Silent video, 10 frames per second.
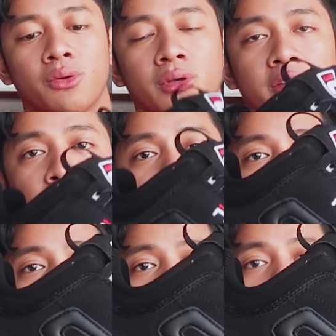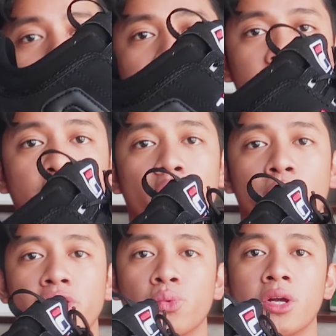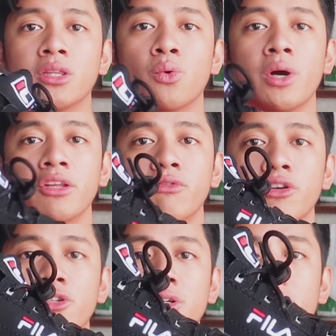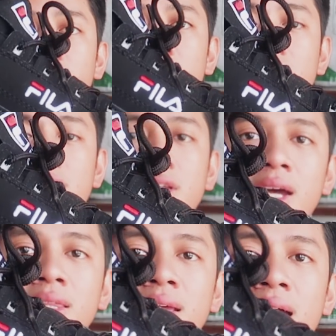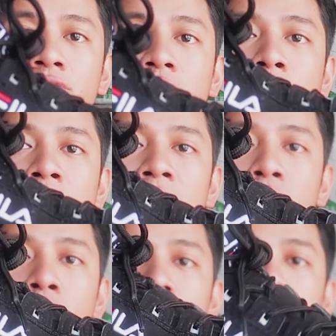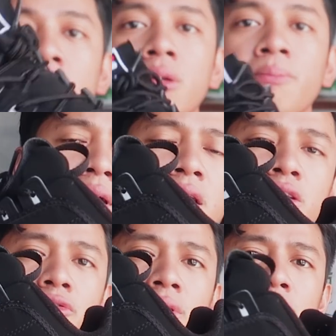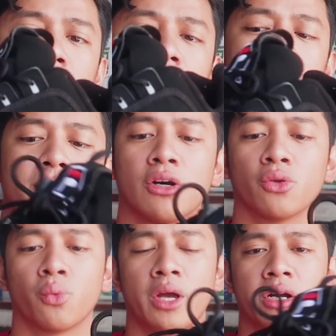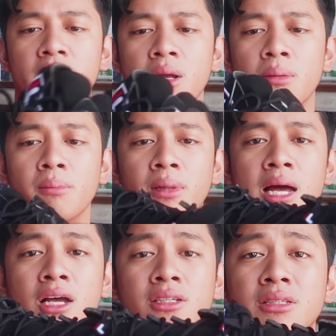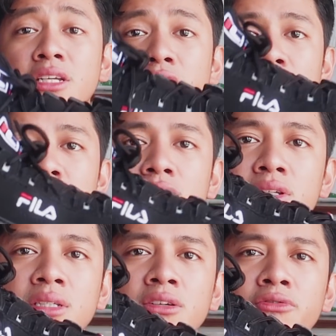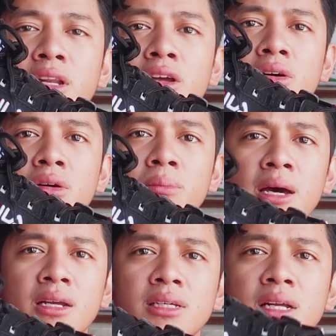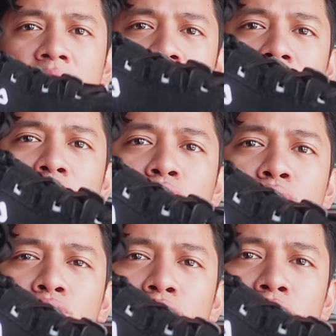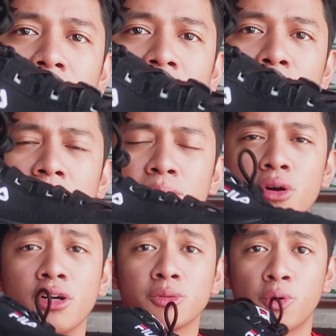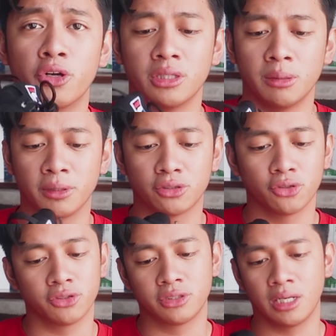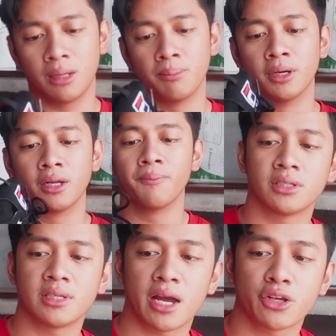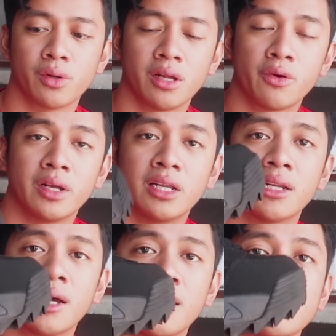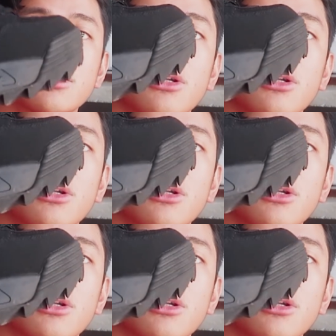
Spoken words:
So if you guys notice, I always wear the white version of this. And they have the black one. Kind of iffy about wearing black sneakers. Kasi feeling ko, para silang leather shoes. So ang hirap magmukhang sporty pag suot sila. But this is actually really nice.